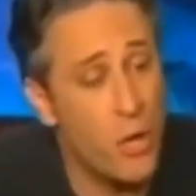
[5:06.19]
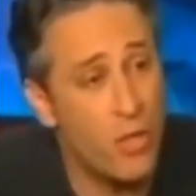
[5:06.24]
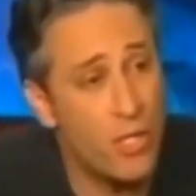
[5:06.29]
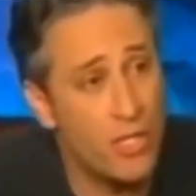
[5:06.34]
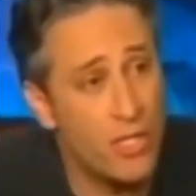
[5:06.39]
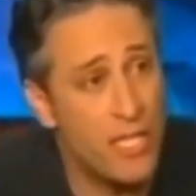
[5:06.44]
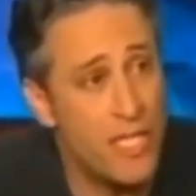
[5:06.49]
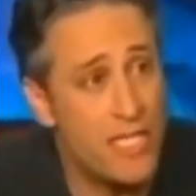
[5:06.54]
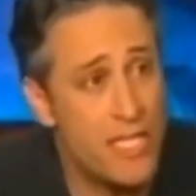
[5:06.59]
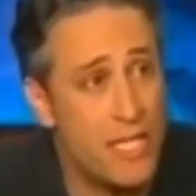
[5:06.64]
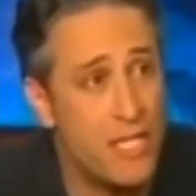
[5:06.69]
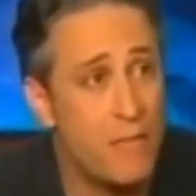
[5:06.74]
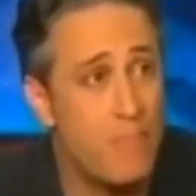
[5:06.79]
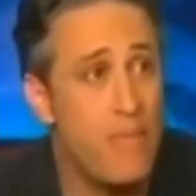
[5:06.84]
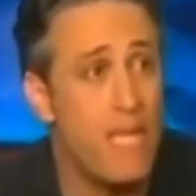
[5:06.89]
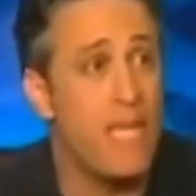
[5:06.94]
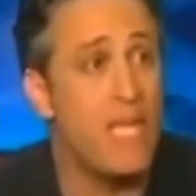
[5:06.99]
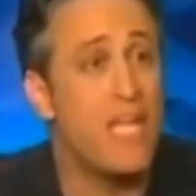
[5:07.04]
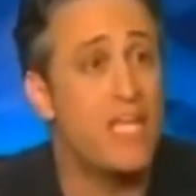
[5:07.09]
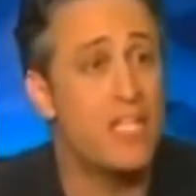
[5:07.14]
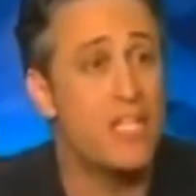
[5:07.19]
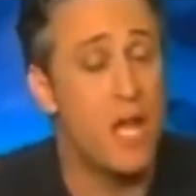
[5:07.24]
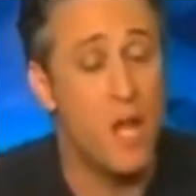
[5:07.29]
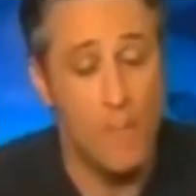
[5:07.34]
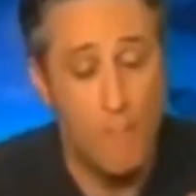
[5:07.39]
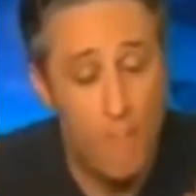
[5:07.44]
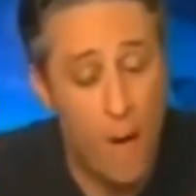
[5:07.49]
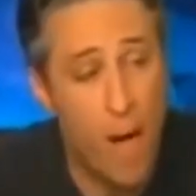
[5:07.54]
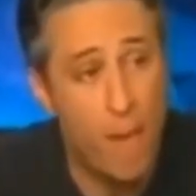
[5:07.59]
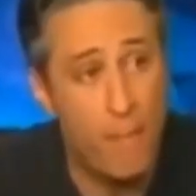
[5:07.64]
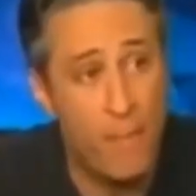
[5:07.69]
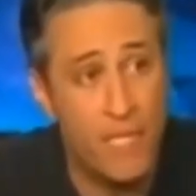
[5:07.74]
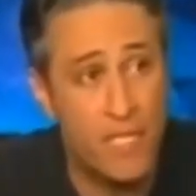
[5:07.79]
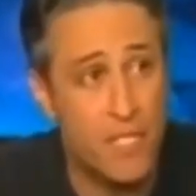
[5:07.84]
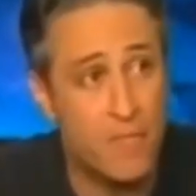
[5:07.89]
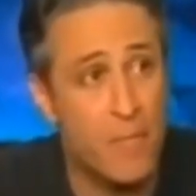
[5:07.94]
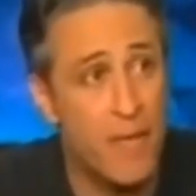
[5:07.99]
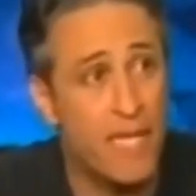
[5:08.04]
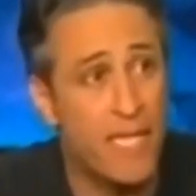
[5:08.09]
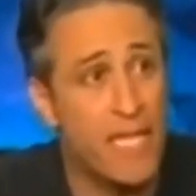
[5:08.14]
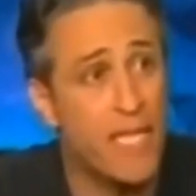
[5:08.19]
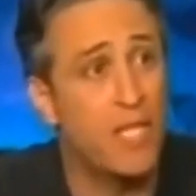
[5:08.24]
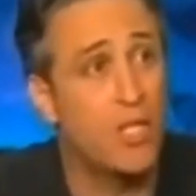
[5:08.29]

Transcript: The show that leads into me is puppets